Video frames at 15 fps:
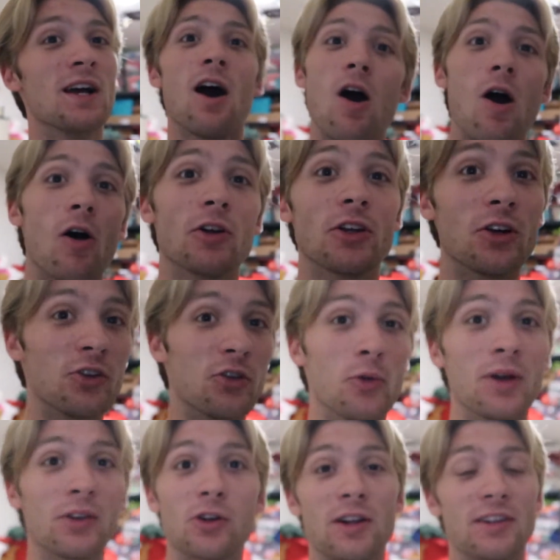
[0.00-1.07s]
all you're
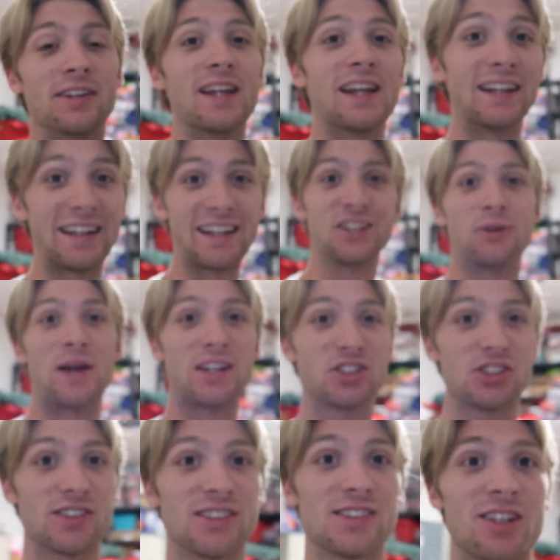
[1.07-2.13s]
doing throughout the day to get you
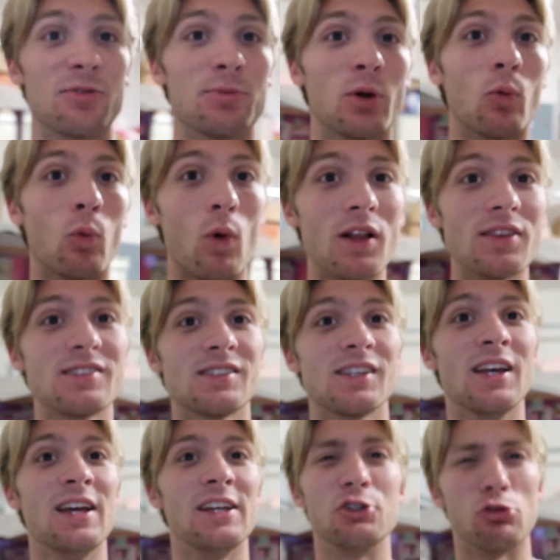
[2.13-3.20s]
anxious and stuff. But once
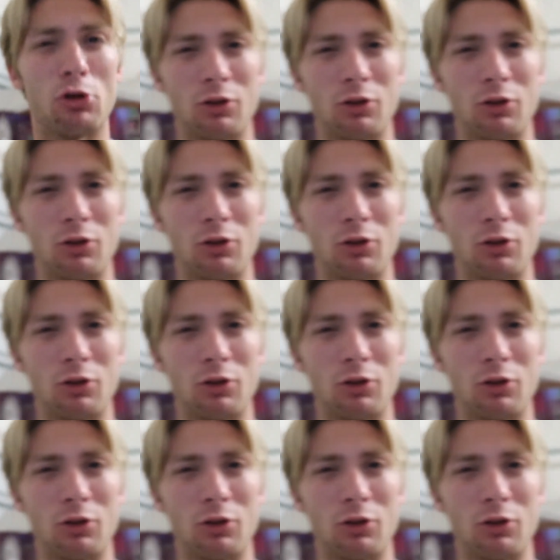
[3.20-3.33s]
you